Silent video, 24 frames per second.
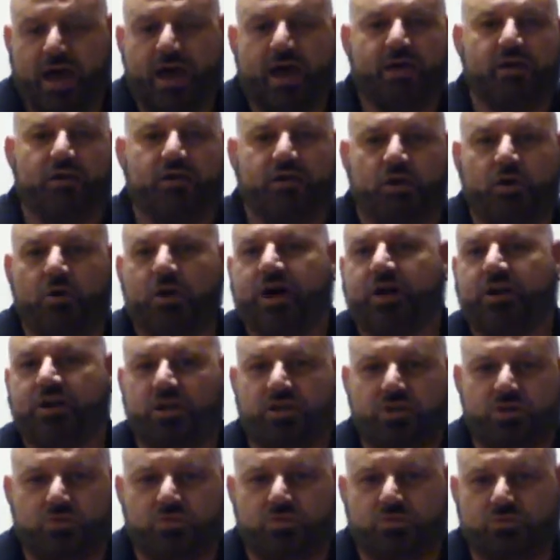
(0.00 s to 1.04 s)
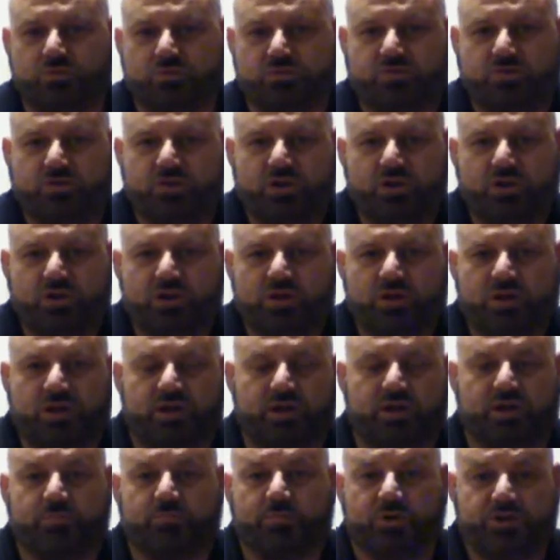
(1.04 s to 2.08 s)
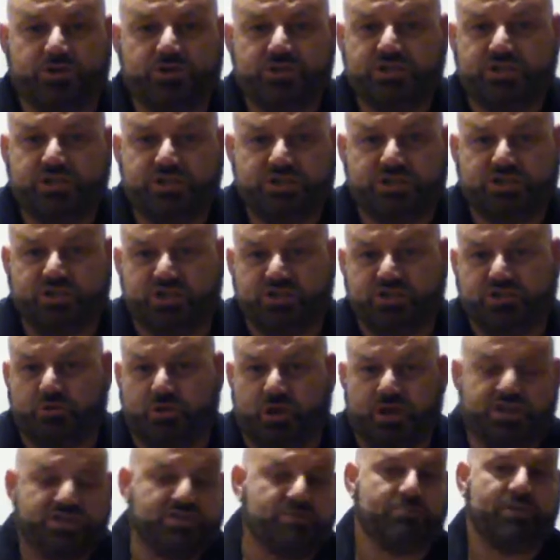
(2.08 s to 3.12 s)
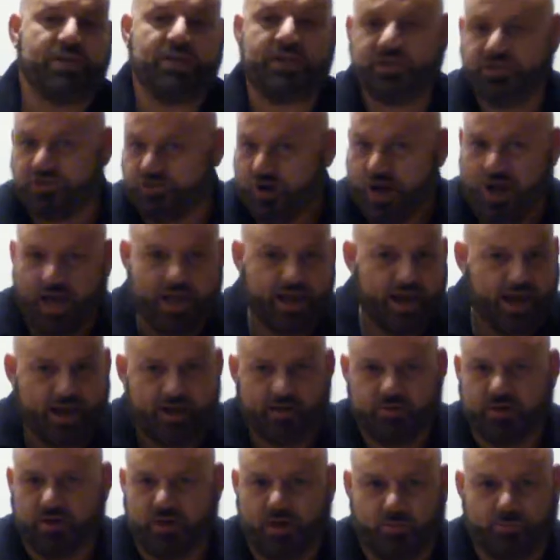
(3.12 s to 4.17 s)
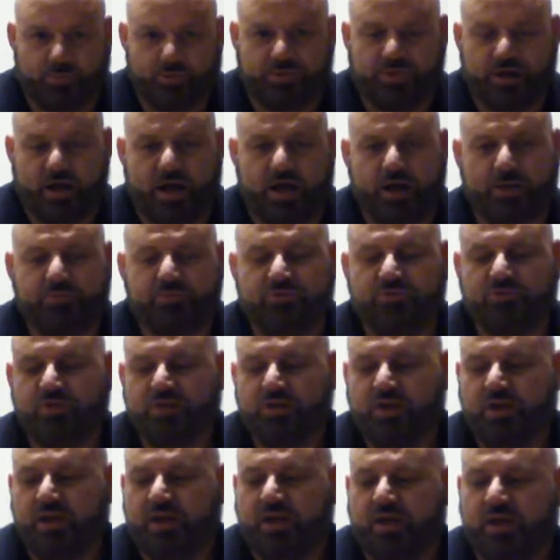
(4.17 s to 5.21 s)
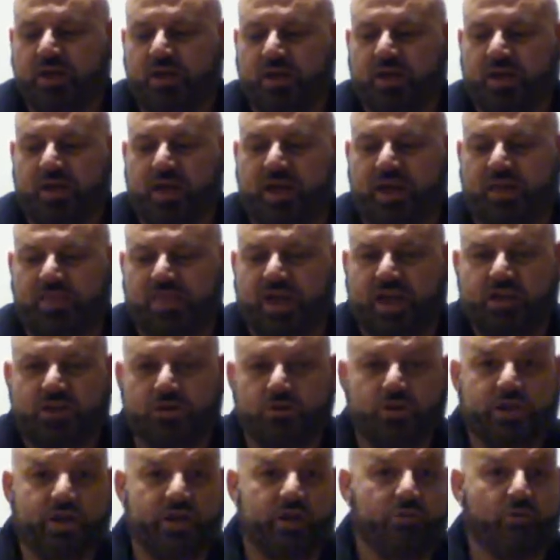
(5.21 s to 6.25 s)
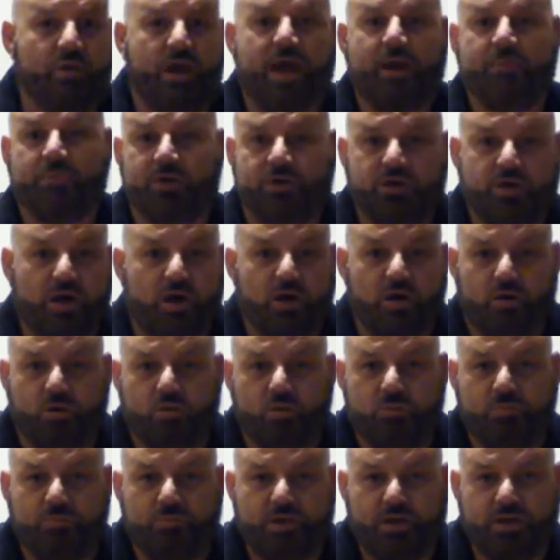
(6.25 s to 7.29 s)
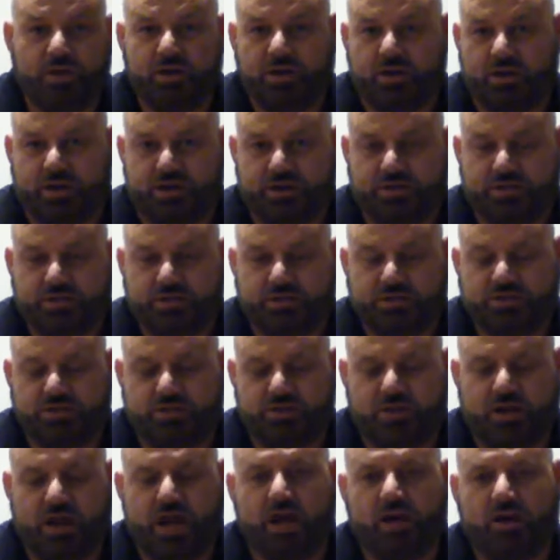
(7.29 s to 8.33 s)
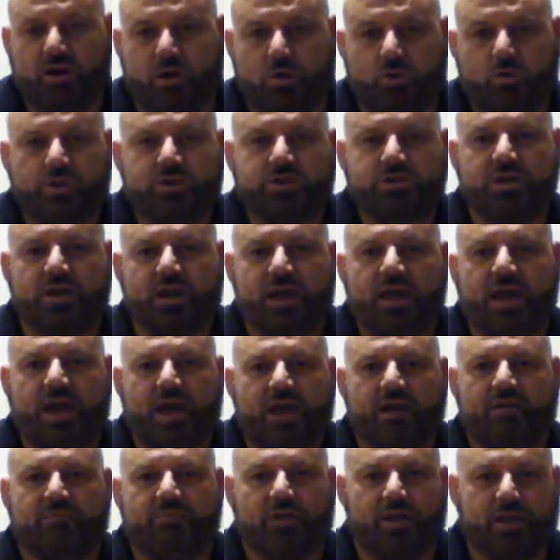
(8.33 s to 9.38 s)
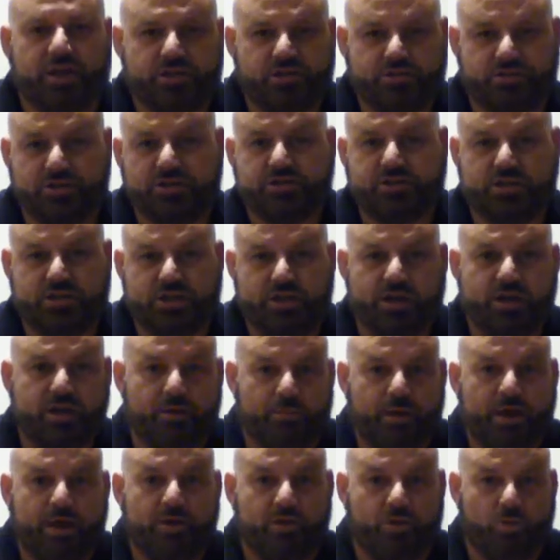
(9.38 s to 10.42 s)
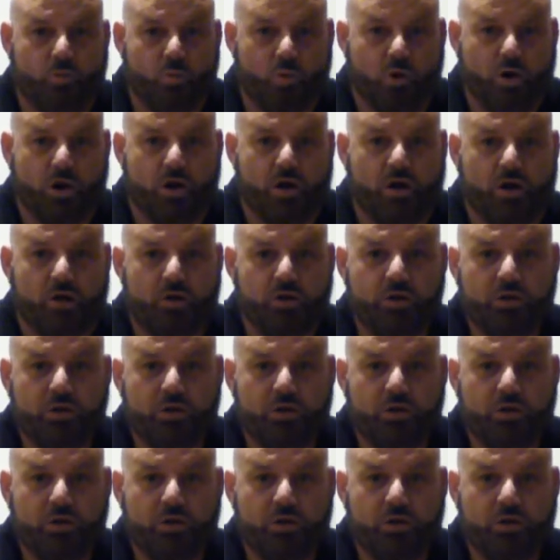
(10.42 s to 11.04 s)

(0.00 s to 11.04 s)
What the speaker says: know how to use in an emergency situation, meaning try it out a couple times, and that you can grab and go, because you're not always going to have electricity come out of the wall.